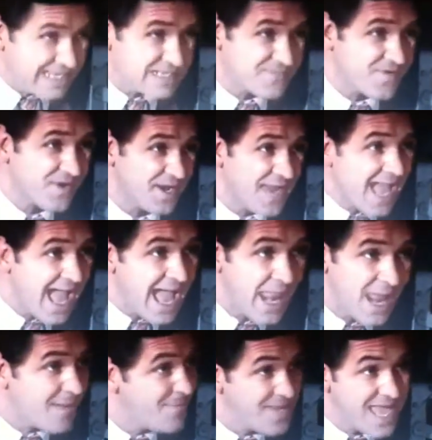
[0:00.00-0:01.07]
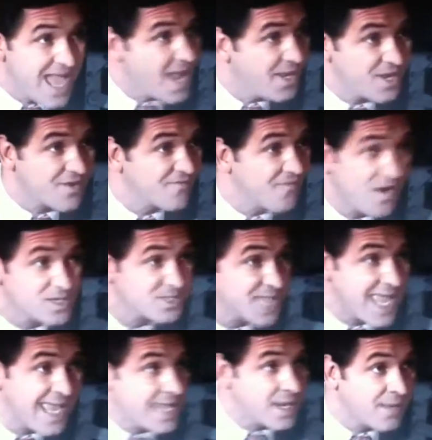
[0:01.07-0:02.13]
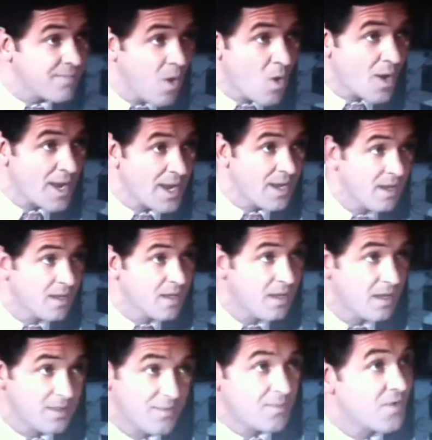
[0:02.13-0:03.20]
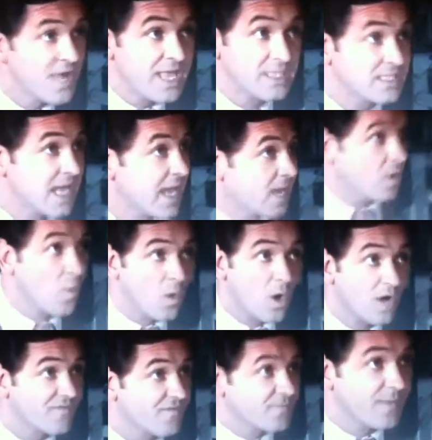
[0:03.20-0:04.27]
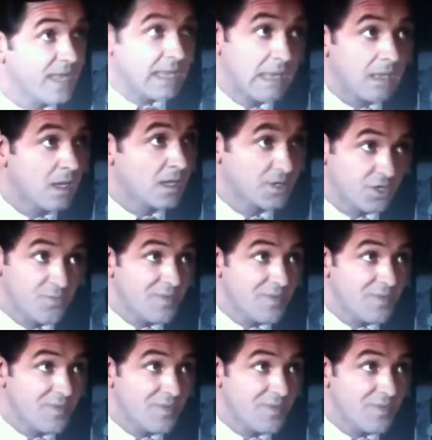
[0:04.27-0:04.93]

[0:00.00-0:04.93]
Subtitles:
Well, this for tonight. I'll be out of here first thing in the morning. The Marines ain't gonna work for me.